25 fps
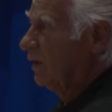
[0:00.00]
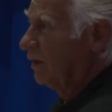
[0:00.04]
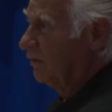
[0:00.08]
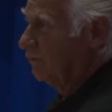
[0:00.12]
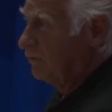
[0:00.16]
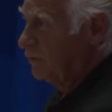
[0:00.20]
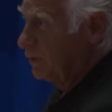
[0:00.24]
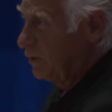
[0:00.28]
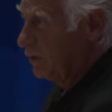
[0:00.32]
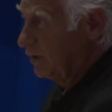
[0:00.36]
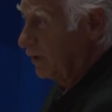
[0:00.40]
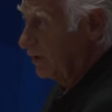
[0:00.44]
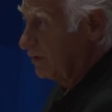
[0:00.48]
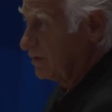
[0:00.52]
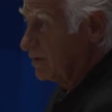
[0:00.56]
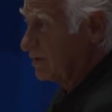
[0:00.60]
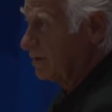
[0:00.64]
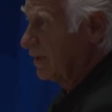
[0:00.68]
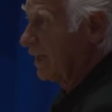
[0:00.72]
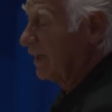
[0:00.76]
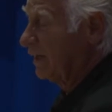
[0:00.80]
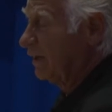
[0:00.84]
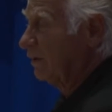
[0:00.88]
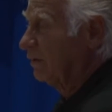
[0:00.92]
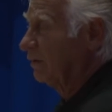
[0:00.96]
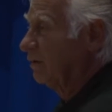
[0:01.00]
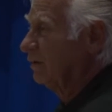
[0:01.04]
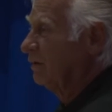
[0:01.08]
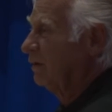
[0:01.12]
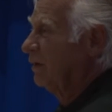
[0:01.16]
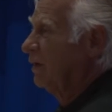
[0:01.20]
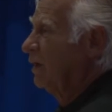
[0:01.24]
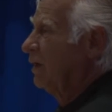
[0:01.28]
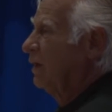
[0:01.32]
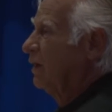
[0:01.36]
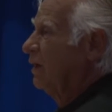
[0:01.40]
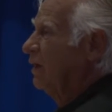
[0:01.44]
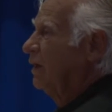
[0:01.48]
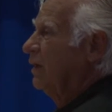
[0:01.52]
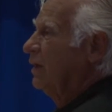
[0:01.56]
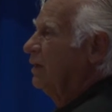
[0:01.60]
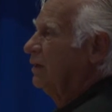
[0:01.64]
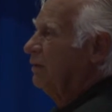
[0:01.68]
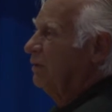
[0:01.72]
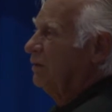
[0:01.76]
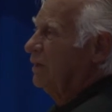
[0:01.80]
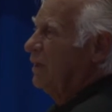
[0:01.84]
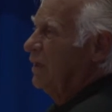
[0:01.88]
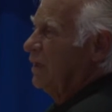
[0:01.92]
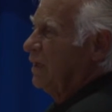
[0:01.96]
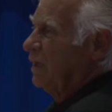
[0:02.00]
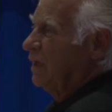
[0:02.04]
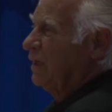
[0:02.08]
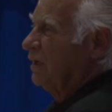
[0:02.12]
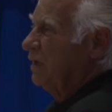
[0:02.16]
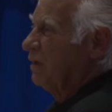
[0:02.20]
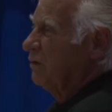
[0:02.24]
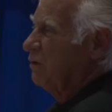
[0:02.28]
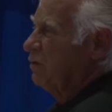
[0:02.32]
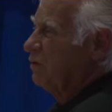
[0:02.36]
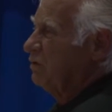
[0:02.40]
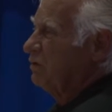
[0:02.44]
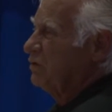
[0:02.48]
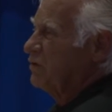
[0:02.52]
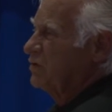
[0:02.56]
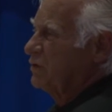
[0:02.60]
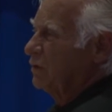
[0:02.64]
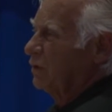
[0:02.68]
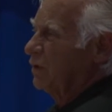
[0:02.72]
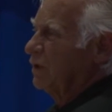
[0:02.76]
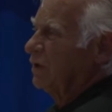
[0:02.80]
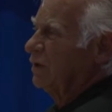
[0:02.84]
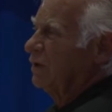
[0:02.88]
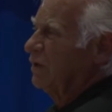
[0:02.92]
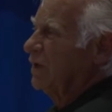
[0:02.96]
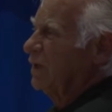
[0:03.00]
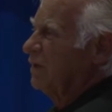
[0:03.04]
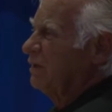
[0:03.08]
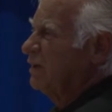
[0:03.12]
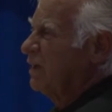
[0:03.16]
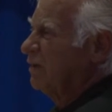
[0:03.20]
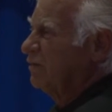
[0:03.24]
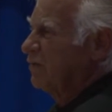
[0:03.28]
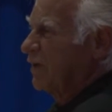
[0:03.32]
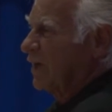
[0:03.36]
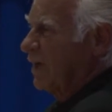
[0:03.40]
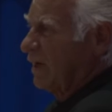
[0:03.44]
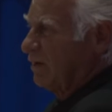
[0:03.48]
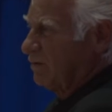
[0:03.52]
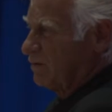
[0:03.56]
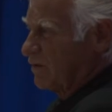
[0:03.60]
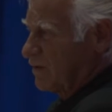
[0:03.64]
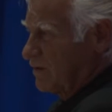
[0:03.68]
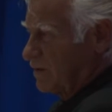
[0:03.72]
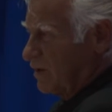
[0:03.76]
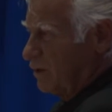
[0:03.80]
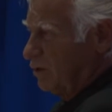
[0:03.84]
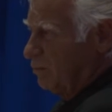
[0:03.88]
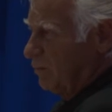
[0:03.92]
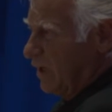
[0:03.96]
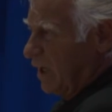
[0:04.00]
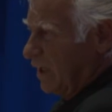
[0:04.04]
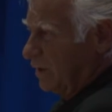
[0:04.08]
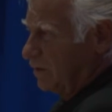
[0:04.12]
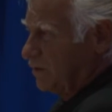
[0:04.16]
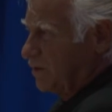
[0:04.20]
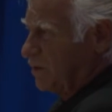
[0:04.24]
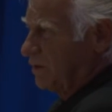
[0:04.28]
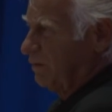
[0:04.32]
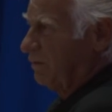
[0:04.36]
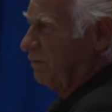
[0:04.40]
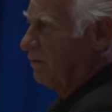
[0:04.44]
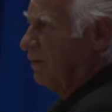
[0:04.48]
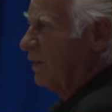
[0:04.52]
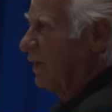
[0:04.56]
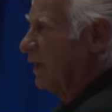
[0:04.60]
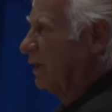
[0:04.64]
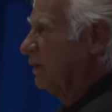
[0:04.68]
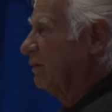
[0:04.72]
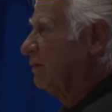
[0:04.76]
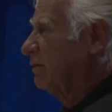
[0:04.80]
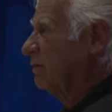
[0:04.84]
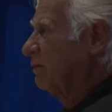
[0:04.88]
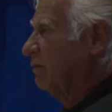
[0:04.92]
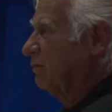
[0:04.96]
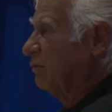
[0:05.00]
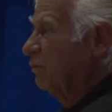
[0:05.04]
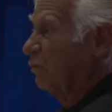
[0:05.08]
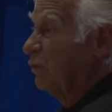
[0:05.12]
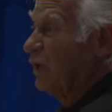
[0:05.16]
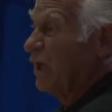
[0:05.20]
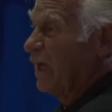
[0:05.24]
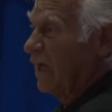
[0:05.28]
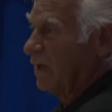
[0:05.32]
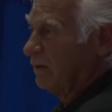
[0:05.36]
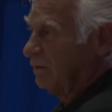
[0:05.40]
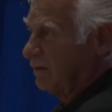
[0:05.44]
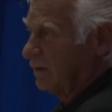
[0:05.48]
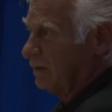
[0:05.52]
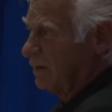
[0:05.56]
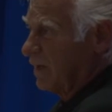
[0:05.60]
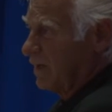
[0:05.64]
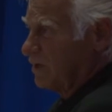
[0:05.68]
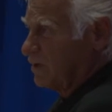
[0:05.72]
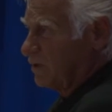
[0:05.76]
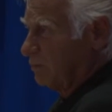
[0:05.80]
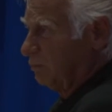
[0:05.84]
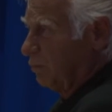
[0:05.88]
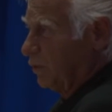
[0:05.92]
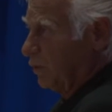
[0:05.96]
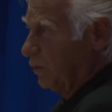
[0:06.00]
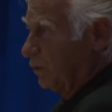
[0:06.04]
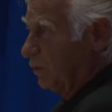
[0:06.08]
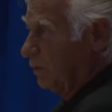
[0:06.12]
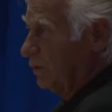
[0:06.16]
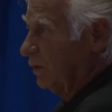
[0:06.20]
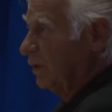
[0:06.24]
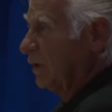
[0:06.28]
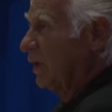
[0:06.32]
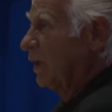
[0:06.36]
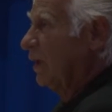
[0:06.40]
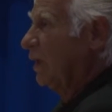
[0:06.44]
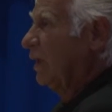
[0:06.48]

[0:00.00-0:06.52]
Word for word: a few years later, the soil had given out so much that we had the Dust Bowl.